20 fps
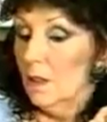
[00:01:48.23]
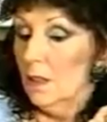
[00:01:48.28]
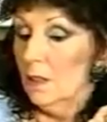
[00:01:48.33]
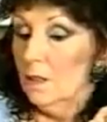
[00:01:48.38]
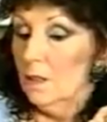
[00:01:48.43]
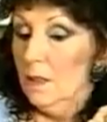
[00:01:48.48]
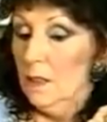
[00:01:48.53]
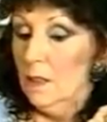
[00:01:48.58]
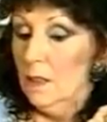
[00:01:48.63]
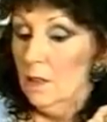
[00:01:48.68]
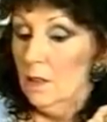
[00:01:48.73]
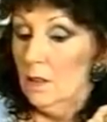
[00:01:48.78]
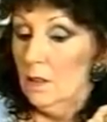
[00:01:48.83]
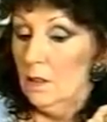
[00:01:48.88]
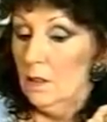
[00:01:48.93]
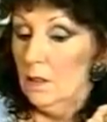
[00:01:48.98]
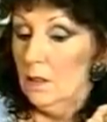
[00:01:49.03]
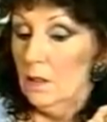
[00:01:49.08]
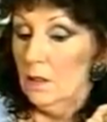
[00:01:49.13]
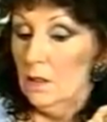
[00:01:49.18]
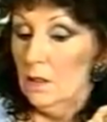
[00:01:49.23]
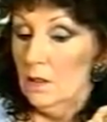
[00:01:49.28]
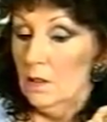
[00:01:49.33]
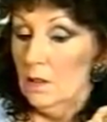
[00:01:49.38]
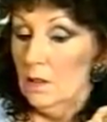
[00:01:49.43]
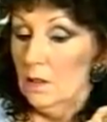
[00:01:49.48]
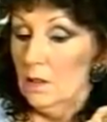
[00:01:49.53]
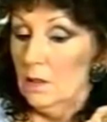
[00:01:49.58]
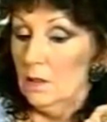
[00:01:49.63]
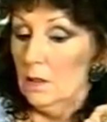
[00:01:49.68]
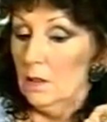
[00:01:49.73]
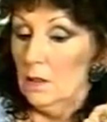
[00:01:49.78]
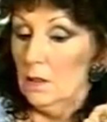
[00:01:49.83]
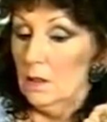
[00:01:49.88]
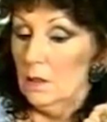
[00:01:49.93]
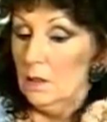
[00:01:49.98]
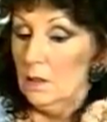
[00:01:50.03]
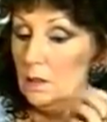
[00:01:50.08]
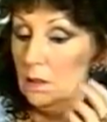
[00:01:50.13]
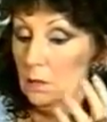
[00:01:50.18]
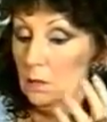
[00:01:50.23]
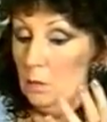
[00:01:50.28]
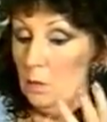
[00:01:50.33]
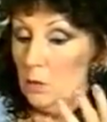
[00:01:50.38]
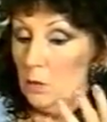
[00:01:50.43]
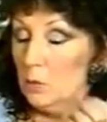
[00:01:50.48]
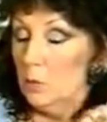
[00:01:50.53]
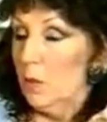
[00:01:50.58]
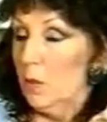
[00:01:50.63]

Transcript: And then the most